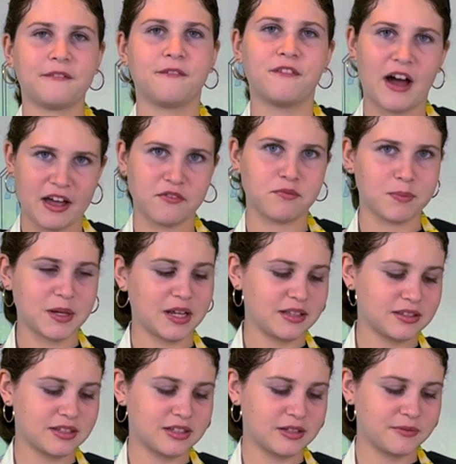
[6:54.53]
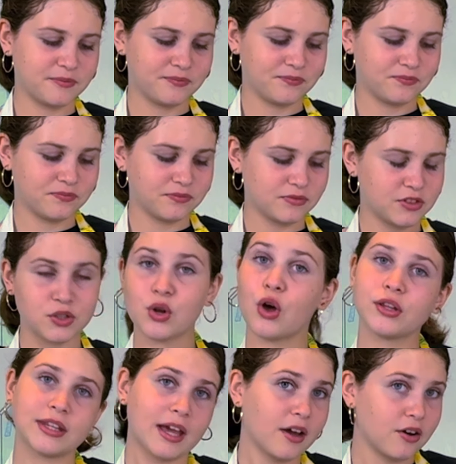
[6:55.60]
5 minutes. It's not
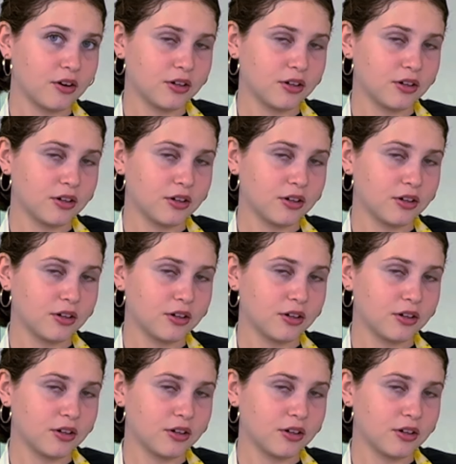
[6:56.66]
that hard.